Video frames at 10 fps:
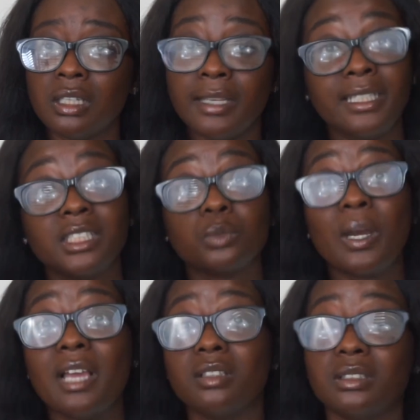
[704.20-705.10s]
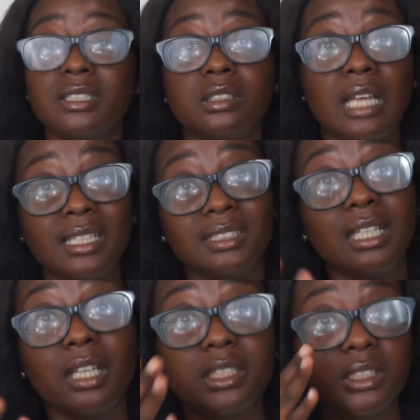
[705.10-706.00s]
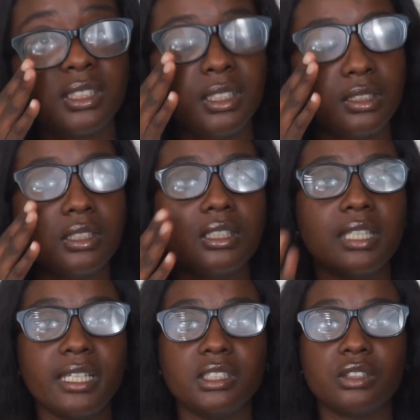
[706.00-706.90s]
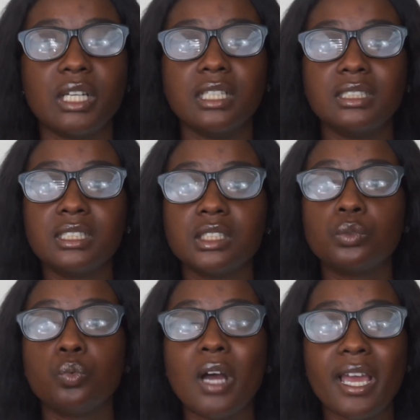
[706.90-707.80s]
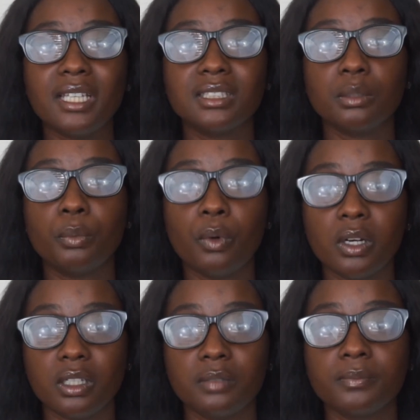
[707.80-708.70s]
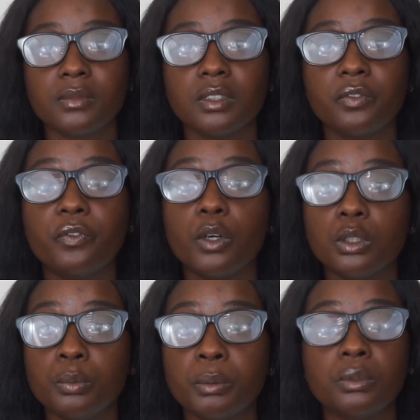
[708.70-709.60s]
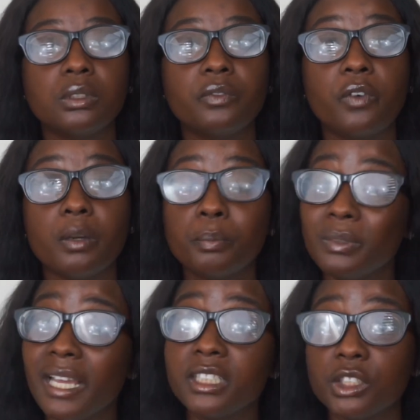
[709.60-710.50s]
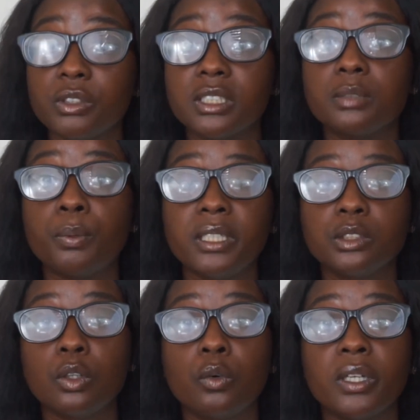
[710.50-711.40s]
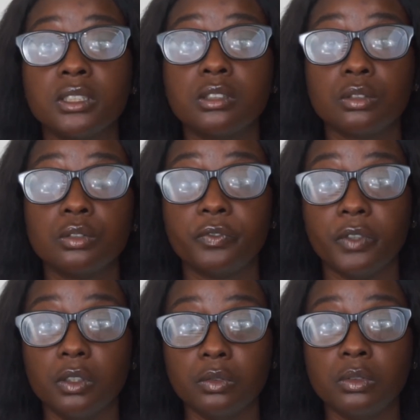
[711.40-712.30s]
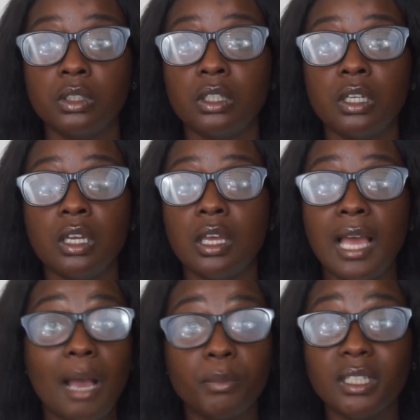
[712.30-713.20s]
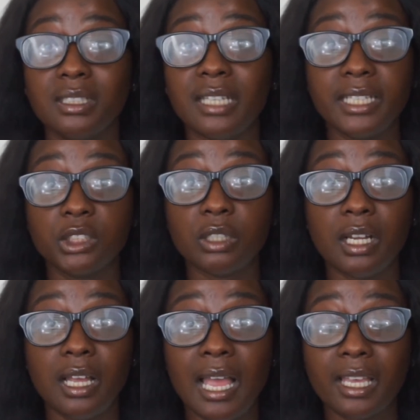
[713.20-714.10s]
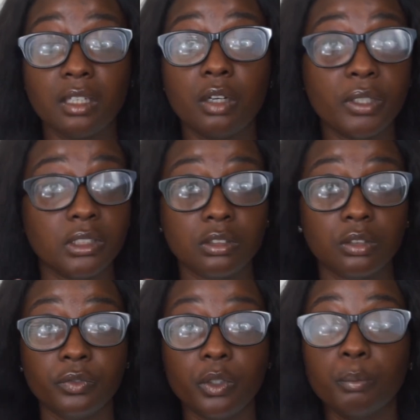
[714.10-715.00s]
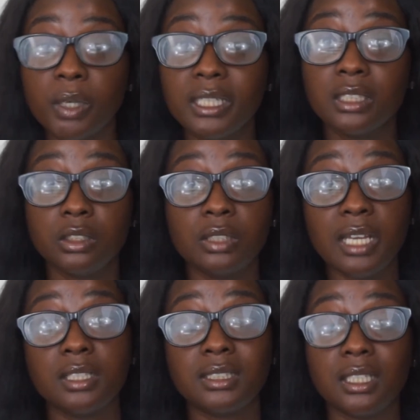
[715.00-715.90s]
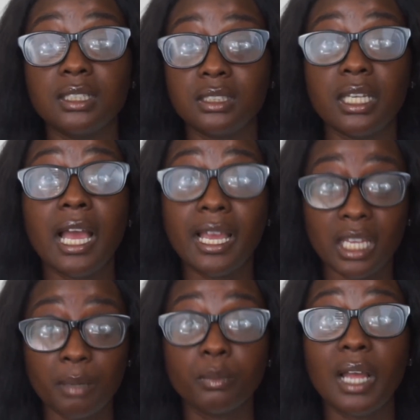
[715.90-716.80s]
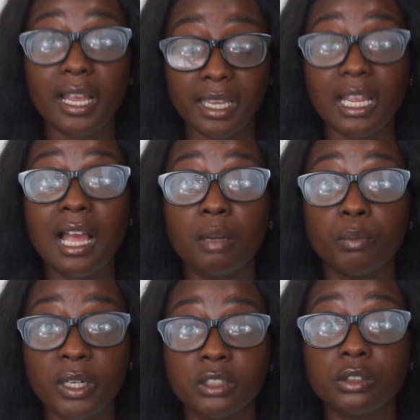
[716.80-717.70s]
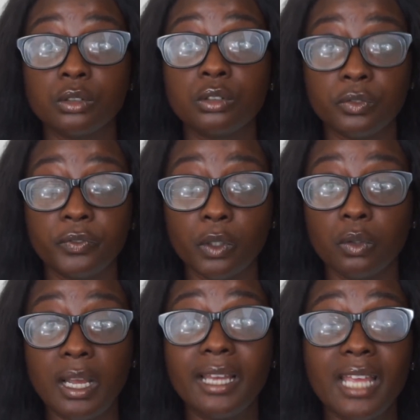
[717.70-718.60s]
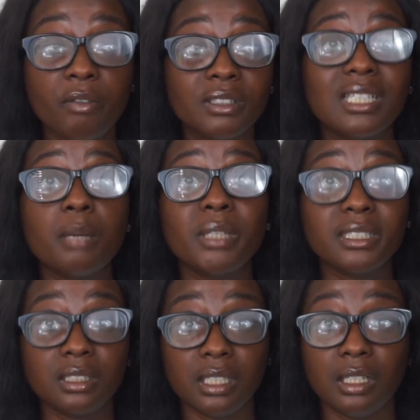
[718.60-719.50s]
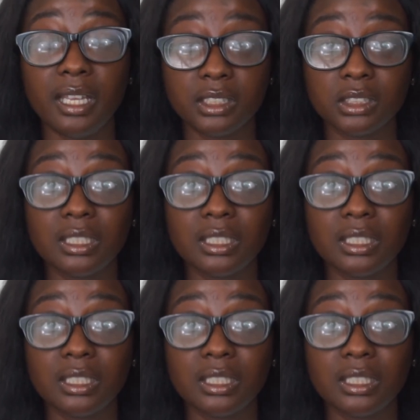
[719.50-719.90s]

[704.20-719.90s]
This is why and it's election season in Nigeria. This is why it's important for you people, for Nigerians, please go register to vote. I'm not in Nigeria, I cannot register to vote, but in the United States here I'm registered to vote. And every time there's an election,